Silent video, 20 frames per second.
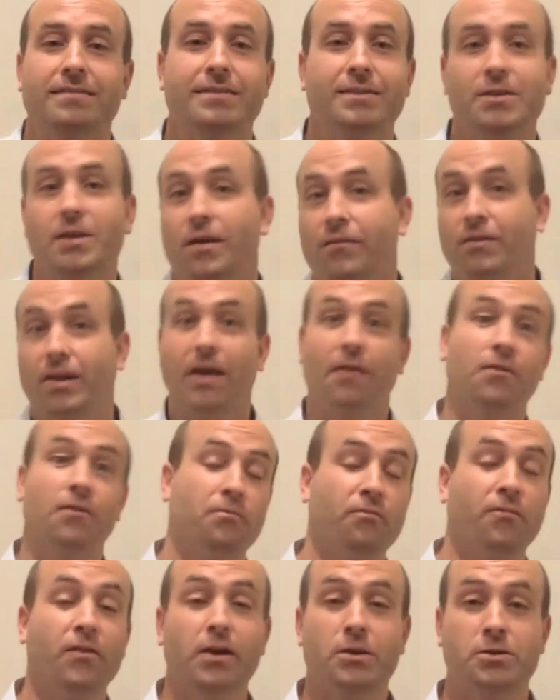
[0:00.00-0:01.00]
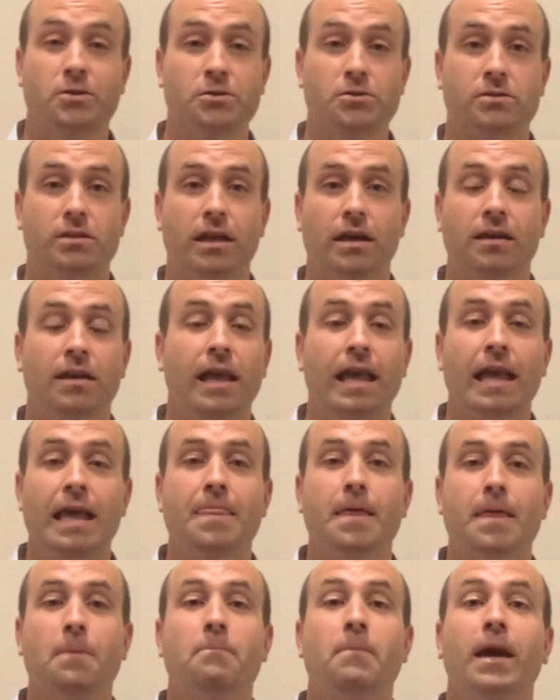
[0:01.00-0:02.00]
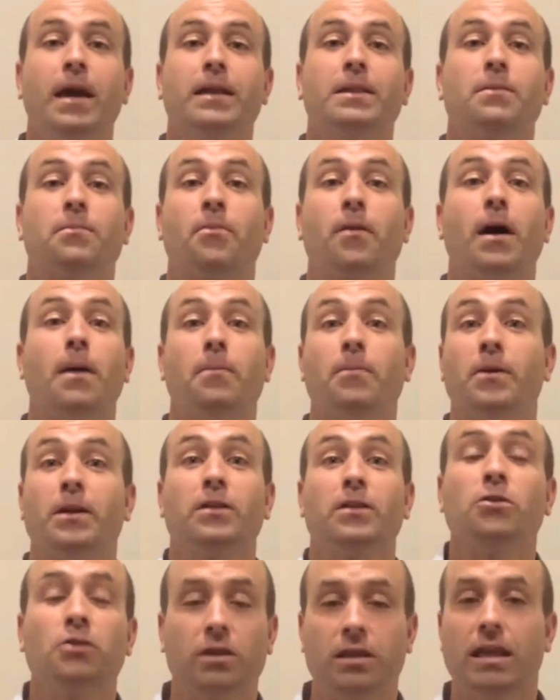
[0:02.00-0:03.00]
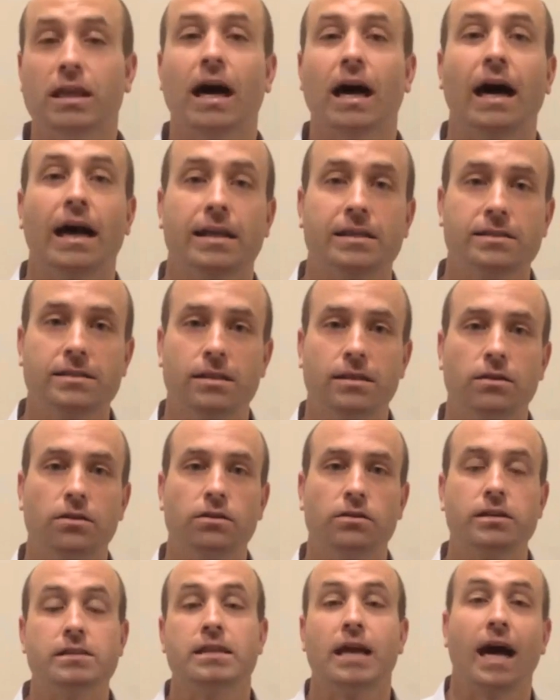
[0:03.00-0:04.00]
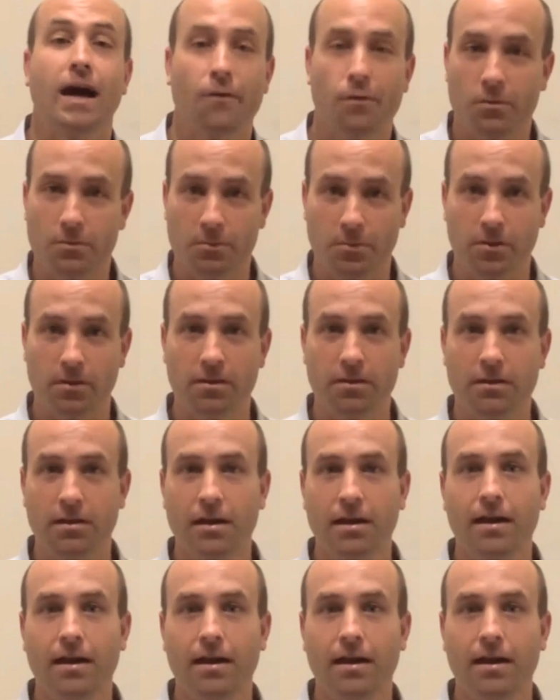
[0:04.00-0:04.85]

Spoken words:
So you have to have the pictures that make the property look nice and look desirable.